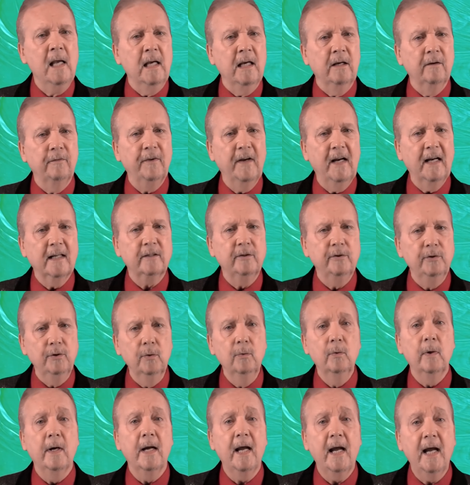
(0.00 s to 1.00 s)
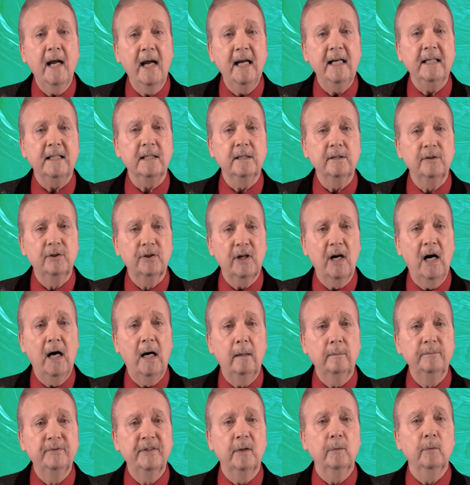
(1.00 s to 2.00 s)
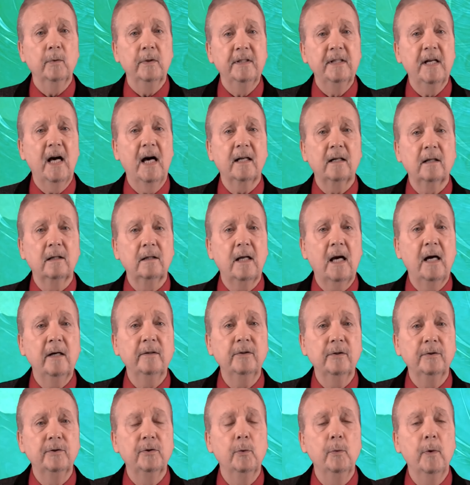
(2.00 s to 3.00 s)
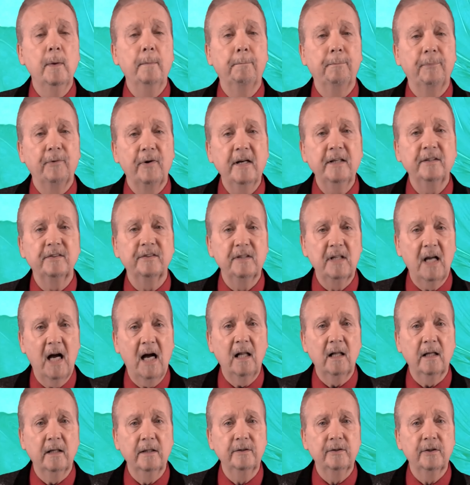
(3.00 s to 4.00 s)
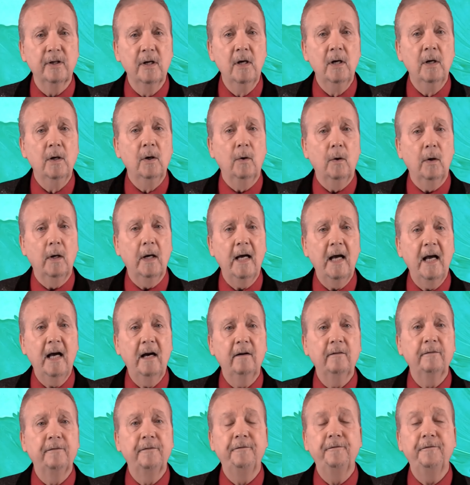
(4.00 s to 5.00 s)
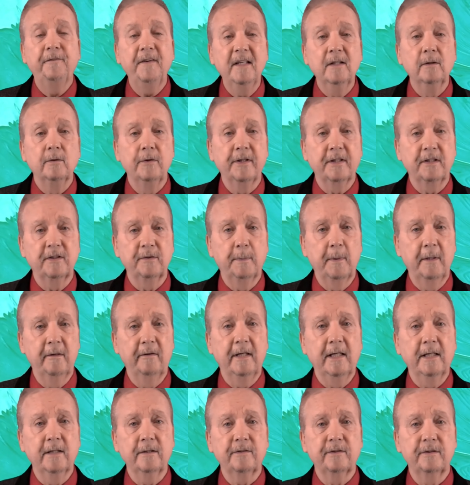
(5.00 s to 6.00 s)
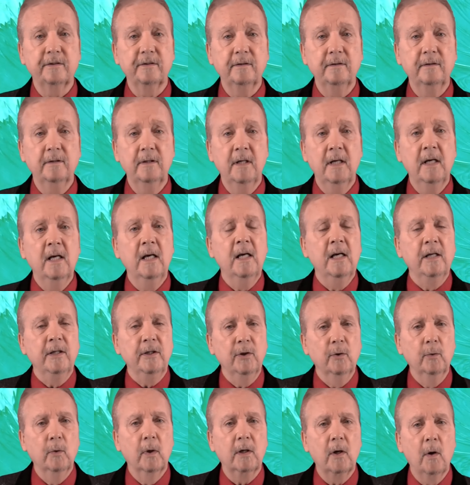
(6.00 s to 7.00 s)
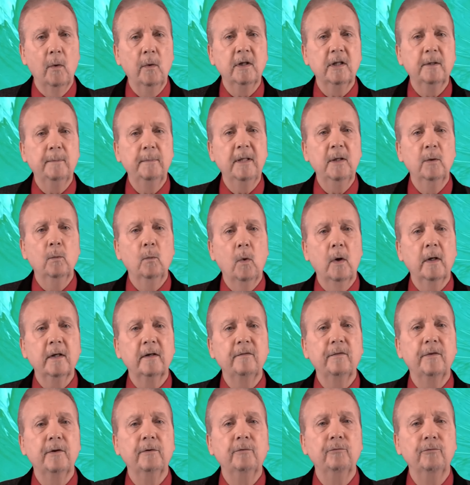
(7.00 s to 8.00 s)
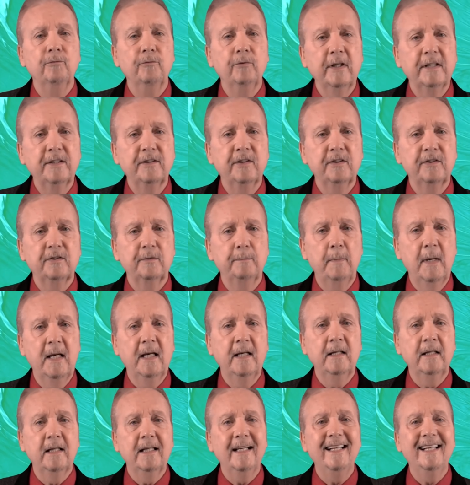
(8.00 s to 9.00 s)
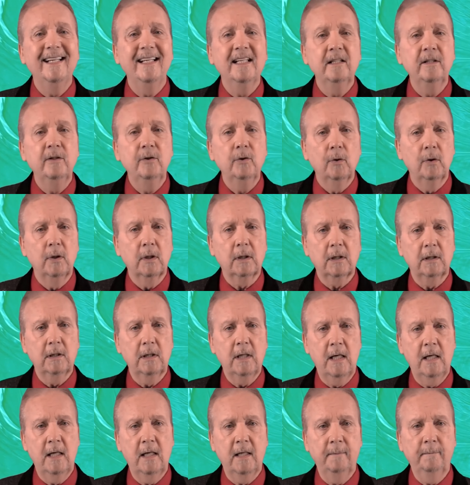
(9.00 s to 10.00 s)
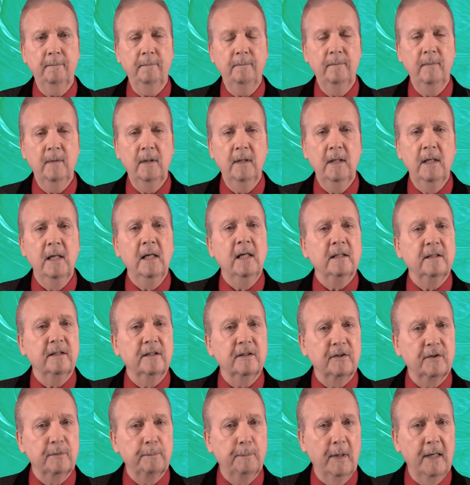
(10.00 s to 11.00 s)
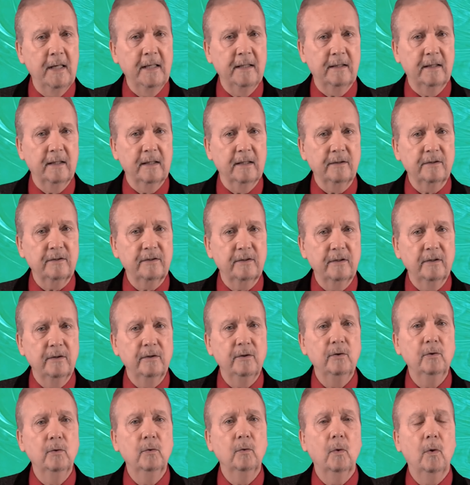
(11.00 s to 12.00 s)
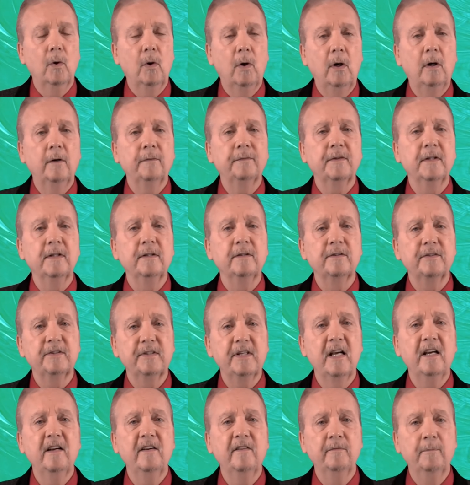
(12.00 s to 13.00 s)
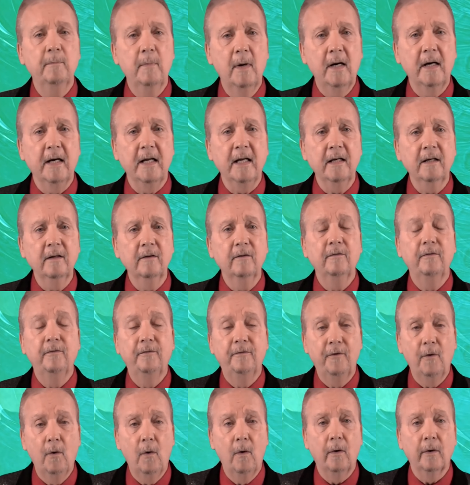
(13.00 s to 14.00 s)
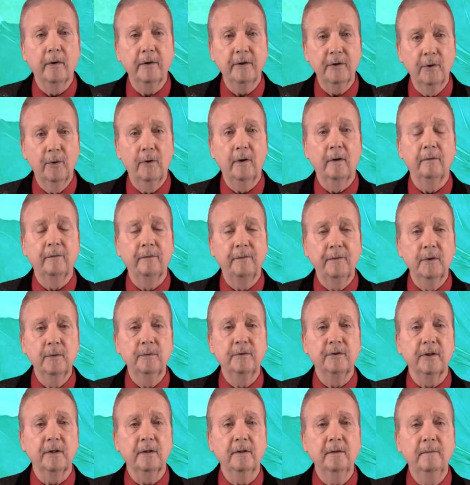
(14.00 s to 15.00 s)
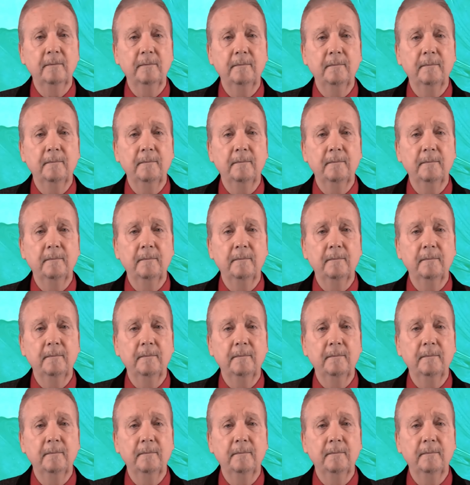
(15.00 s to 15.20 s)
In fact, you hate jobs that would not allow you to embrace knowledge or have field experience. You are going to be one of the richest men in your climb. Despite this, you often save money for your future.